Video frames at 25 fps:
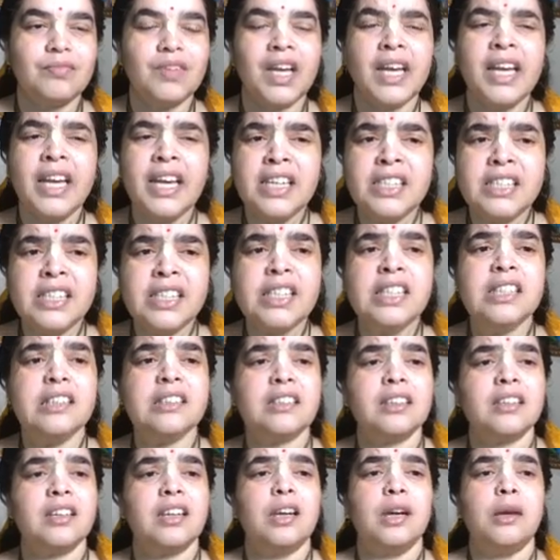18th,
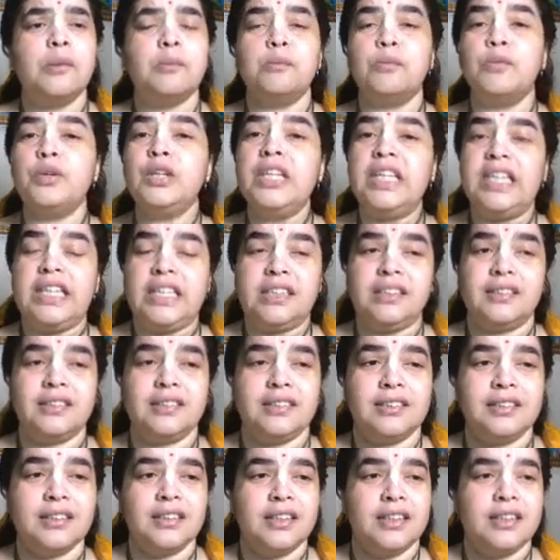muni.
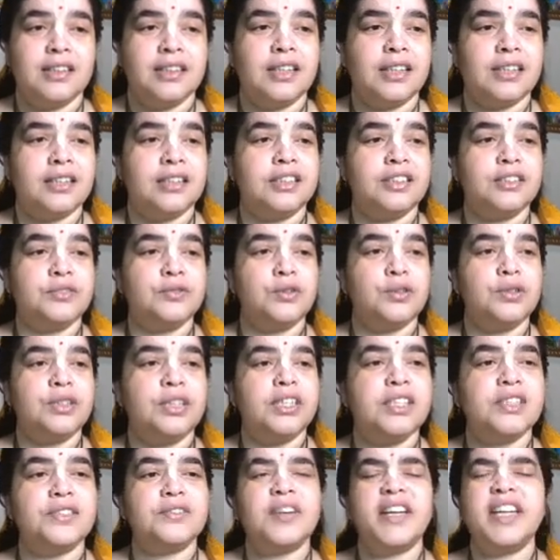That a
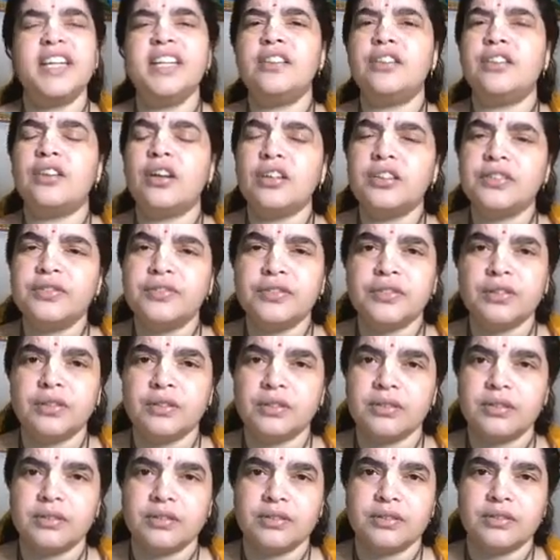devotee is very
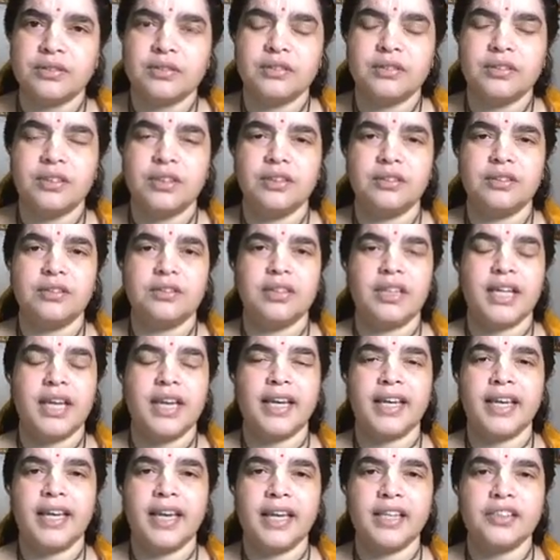thoughtful. They
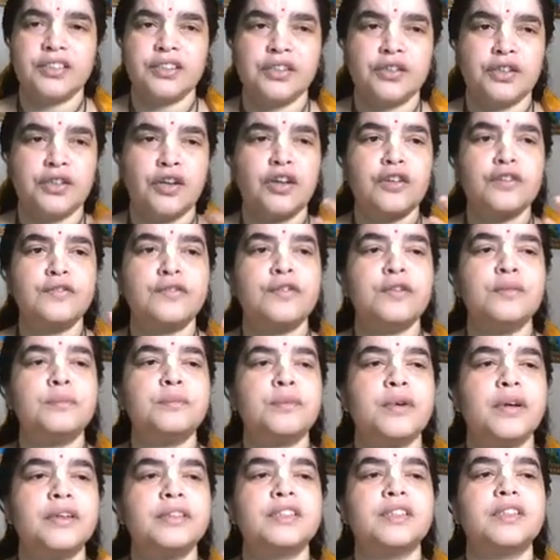engage in thoughtful
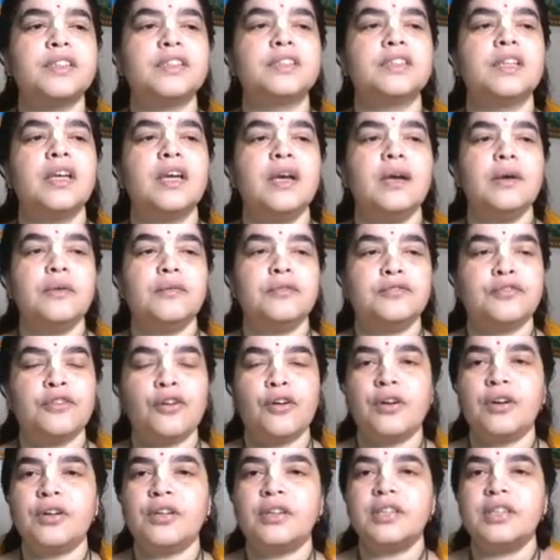process
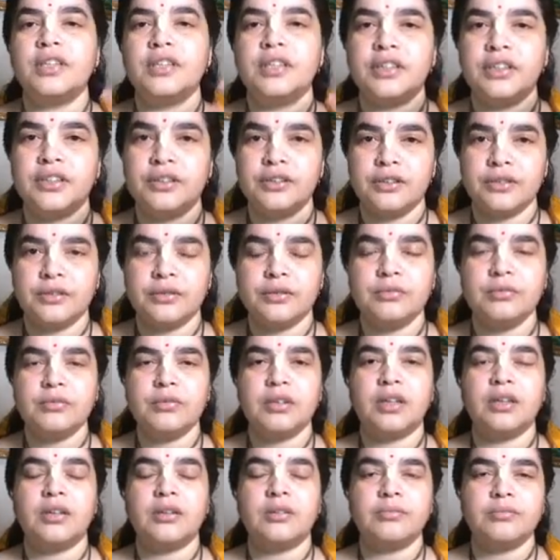for,
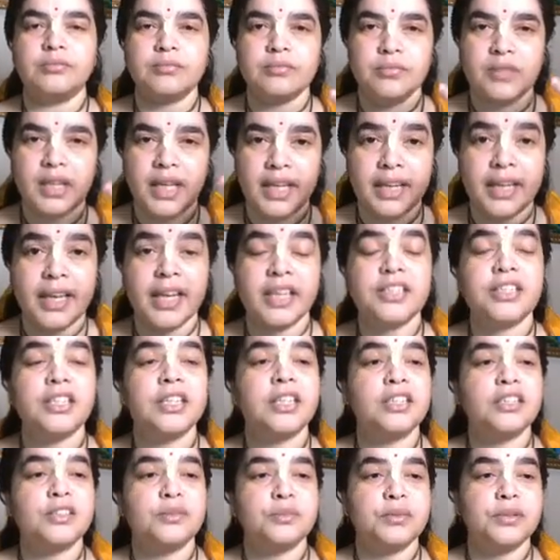engaging
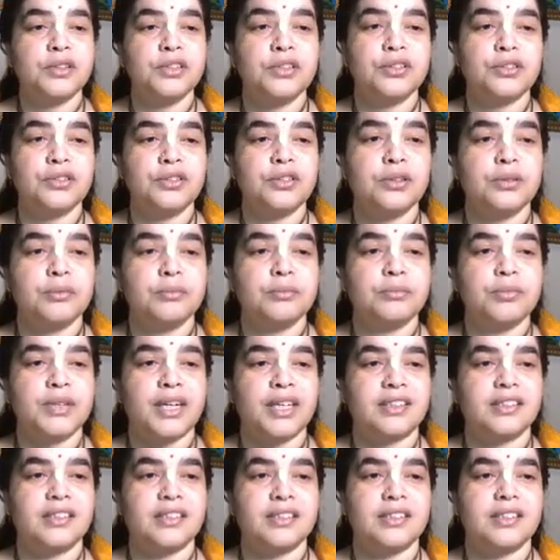in spiritual
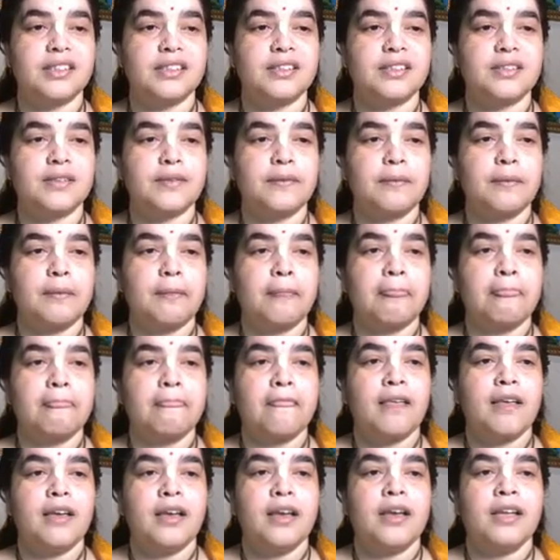practices.
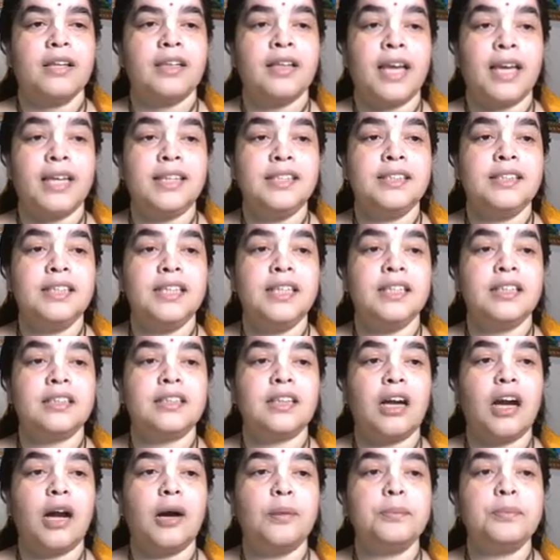19th,
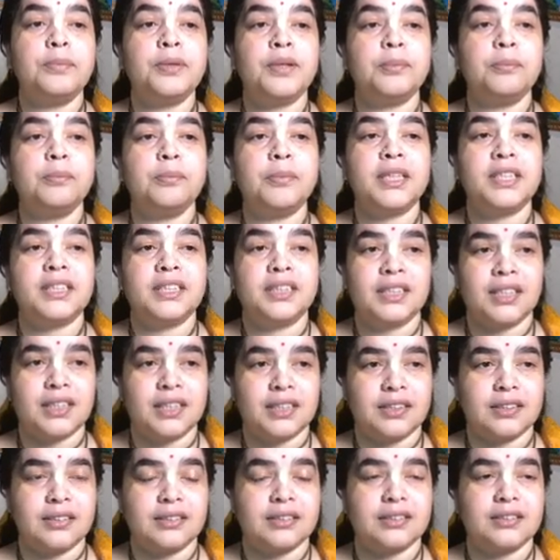
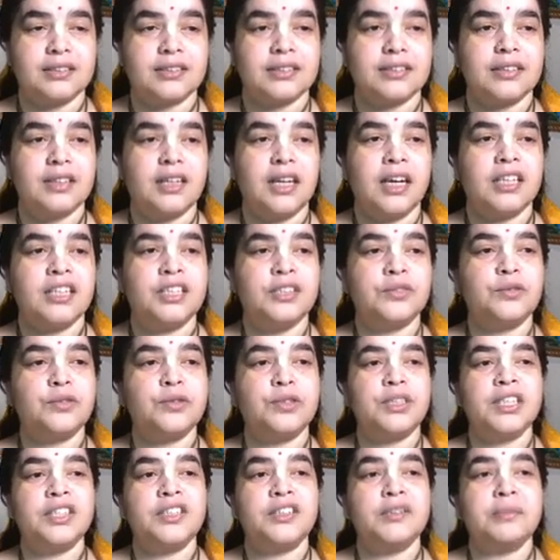apramatta. A
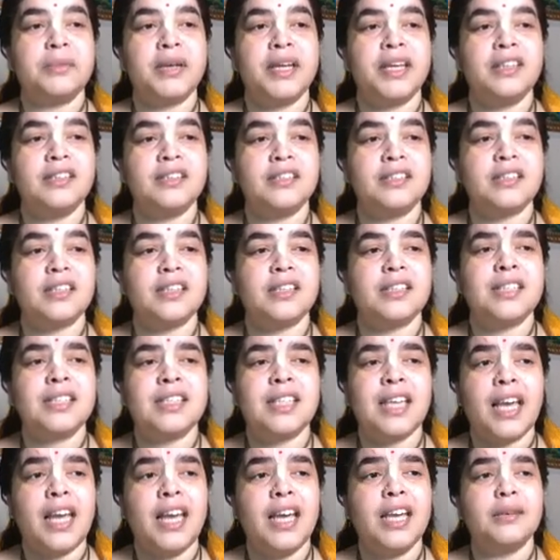devotee remains
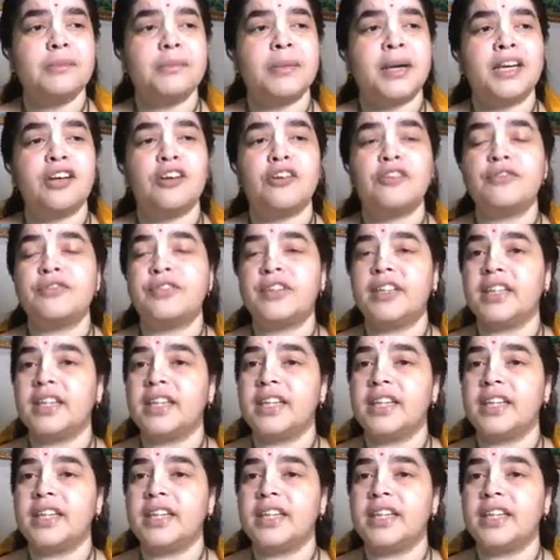sane by offering